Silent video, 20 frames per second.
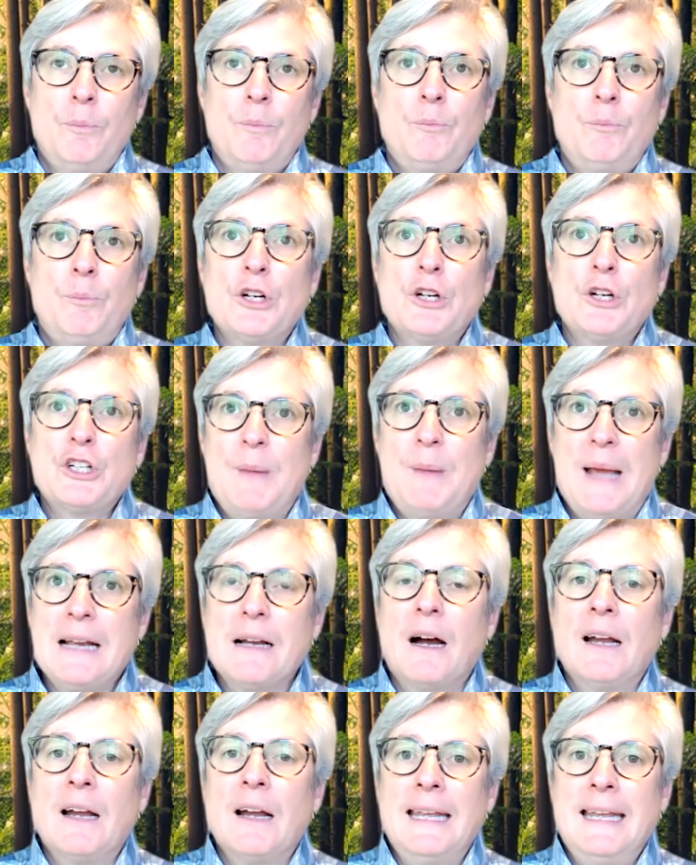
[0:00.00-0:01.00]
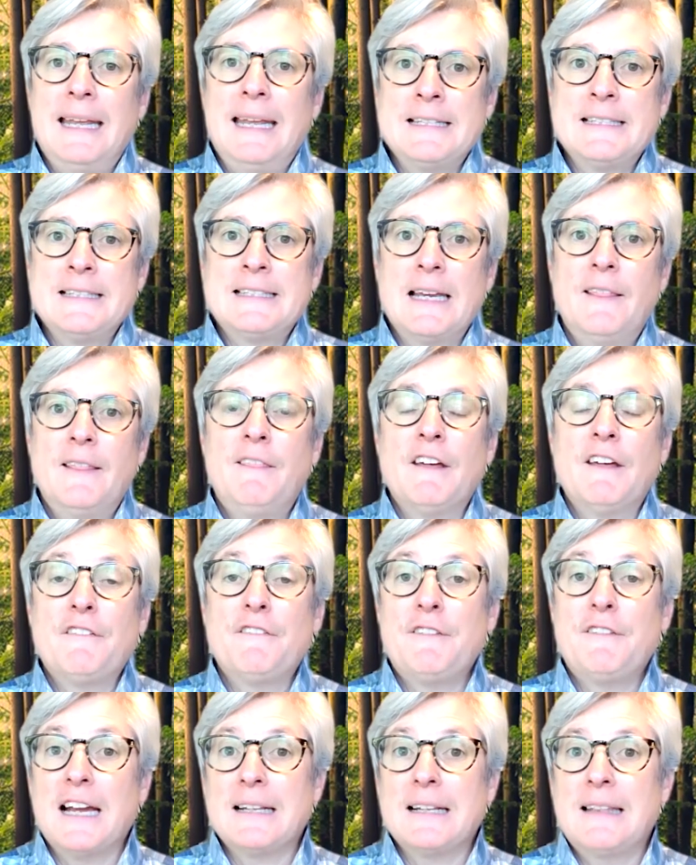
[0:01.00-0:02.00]
push back on is the
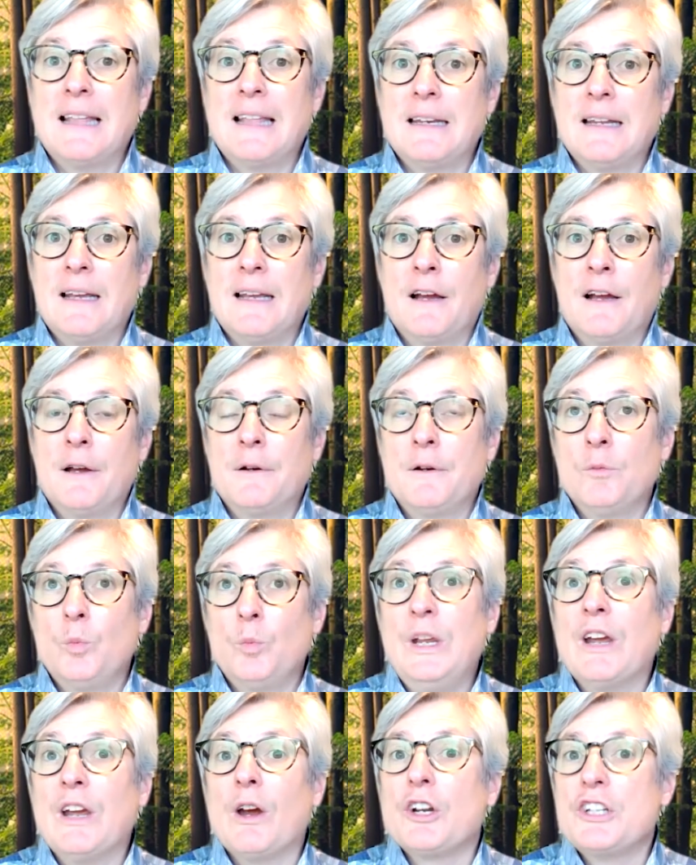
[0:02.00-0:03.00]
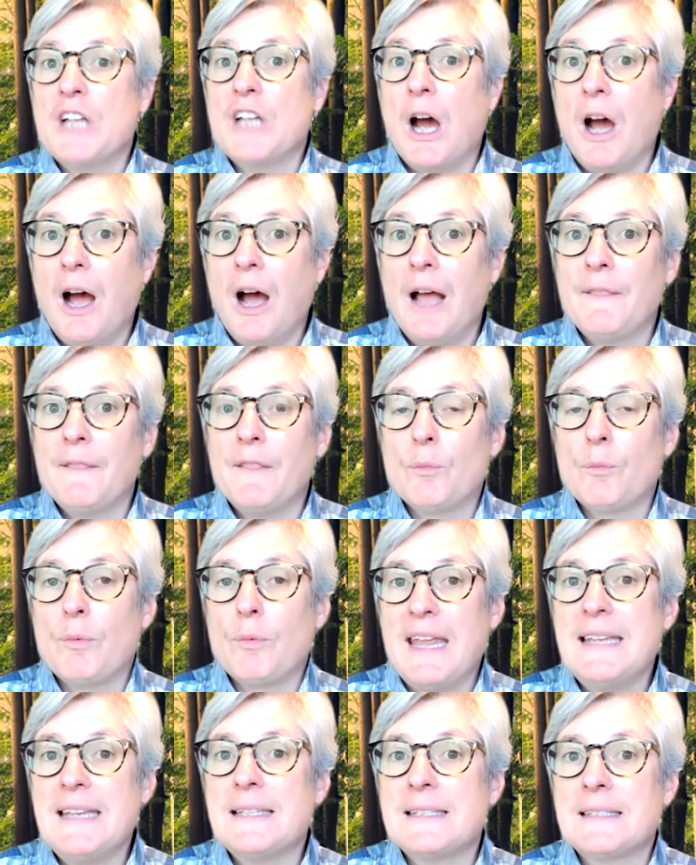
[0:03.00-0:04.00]
fact that we are taught that
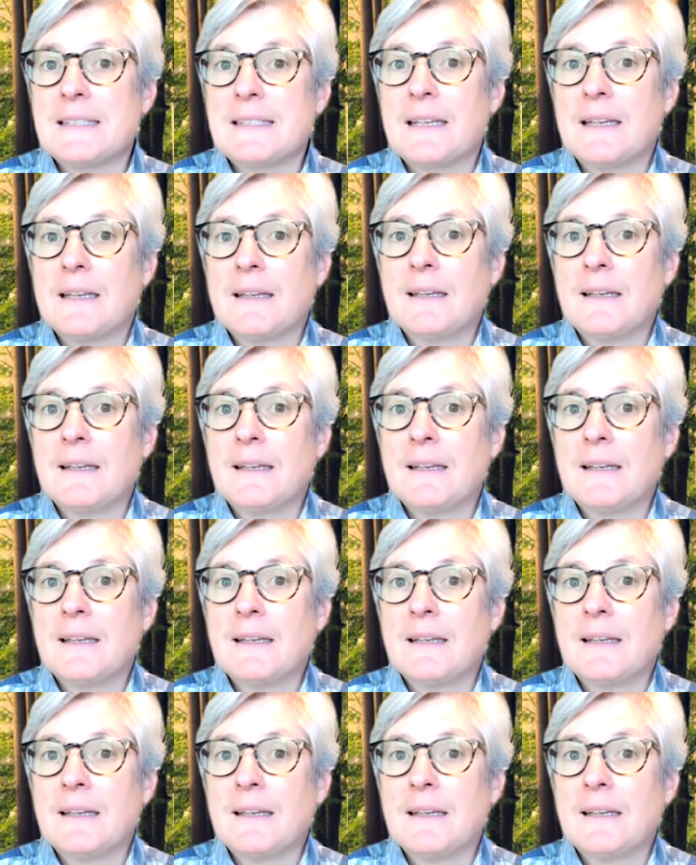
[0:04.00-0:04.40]
race,